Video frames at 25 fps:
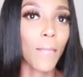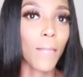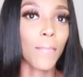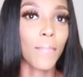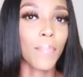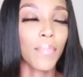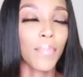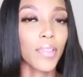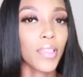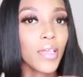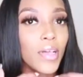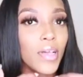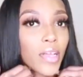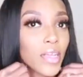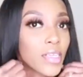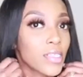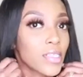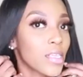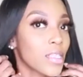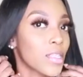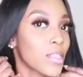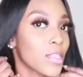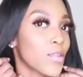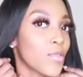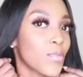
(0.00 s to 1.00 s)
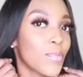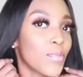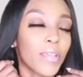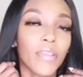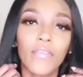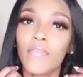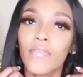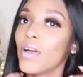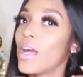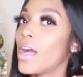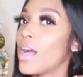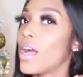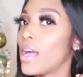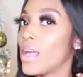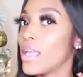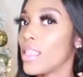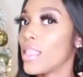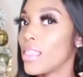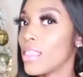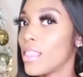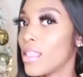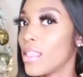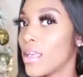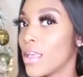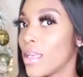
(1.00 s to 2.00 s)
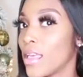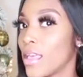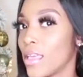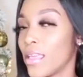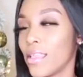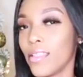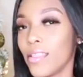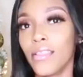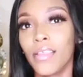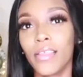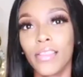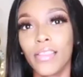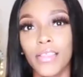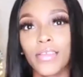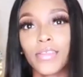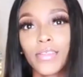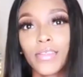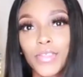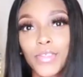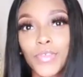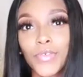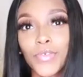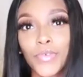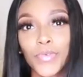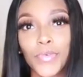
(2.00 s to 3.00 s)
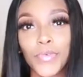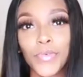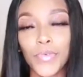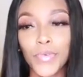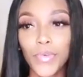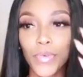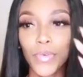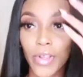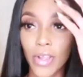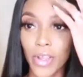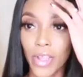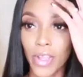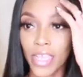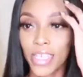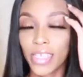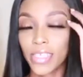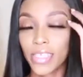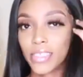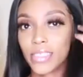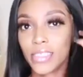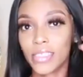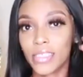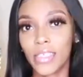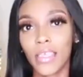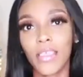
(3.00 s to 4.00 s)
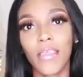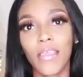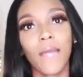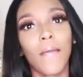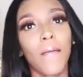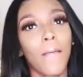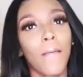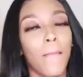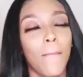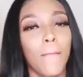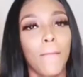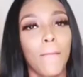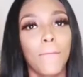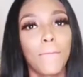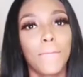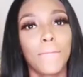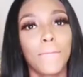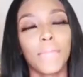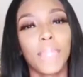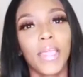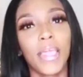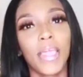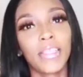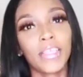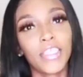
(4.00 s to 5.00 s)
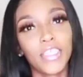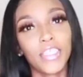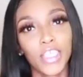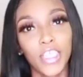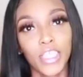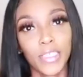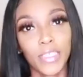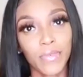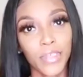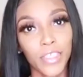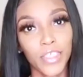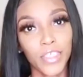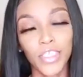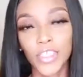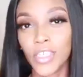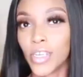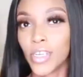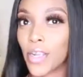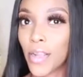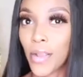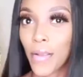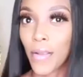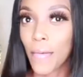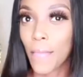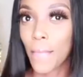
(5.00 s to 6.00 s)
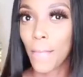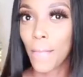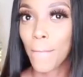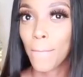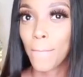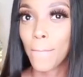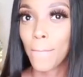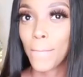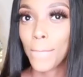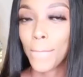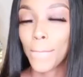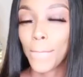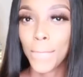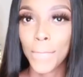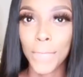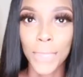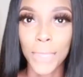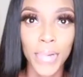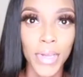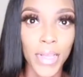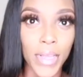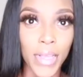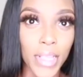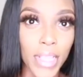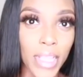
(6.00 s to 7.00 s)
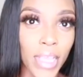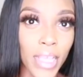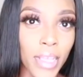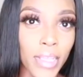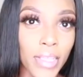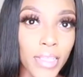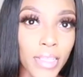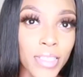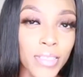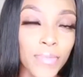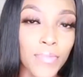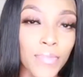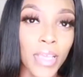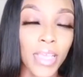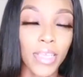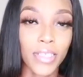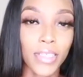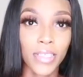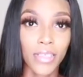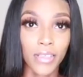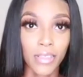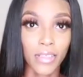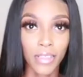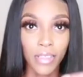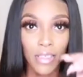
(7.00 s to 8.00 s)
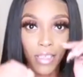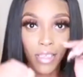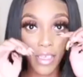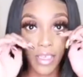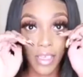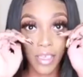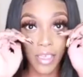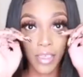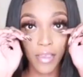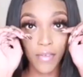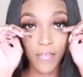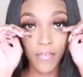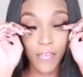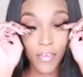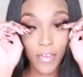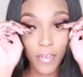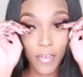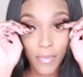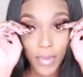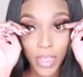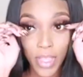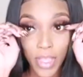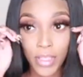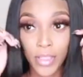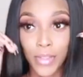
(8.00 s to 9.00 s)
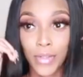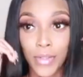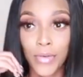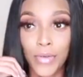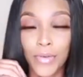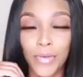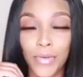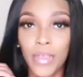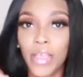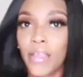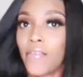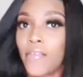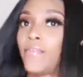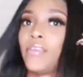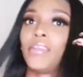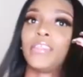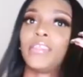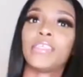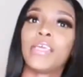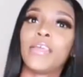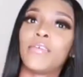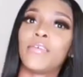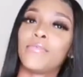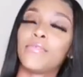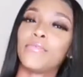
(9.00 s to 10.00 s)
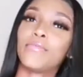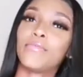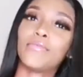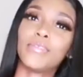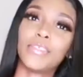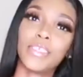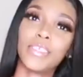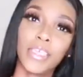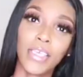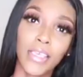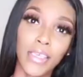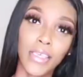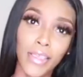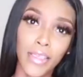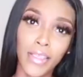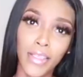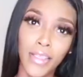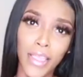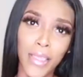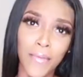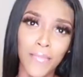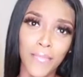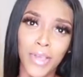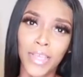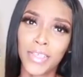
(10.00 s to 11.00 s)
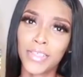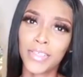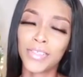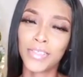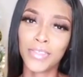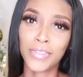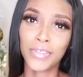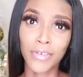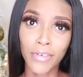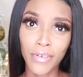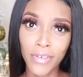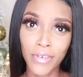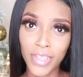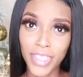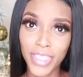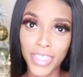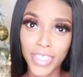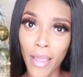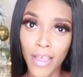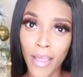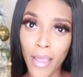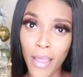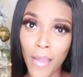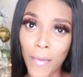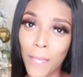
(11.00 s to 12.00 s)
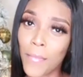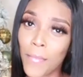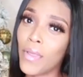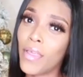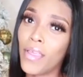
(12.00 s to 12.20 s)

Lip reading: blush, a little bit of highlight, nothing too crazy. And I changed my shirt, but that is basically it for my little everyday routine and my story time.